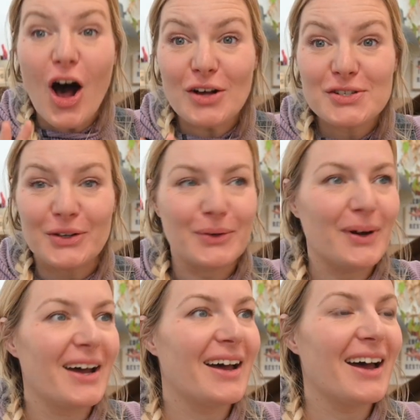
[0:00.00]
Also,
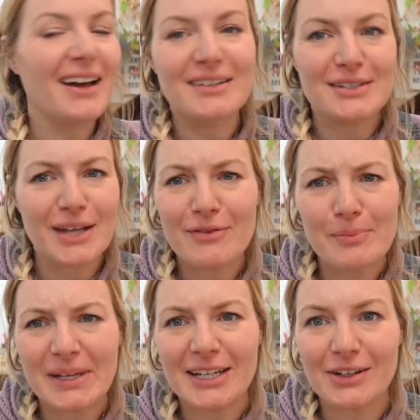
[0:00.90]
I haven't
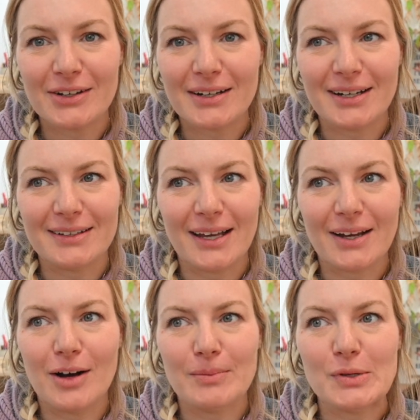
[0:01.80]
been here in
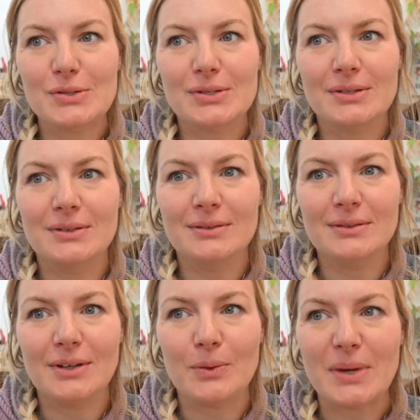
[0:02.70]
like almost
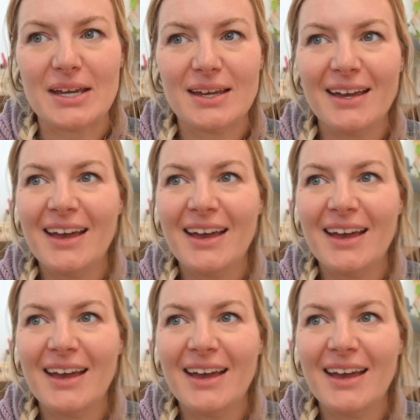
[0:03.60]
a week,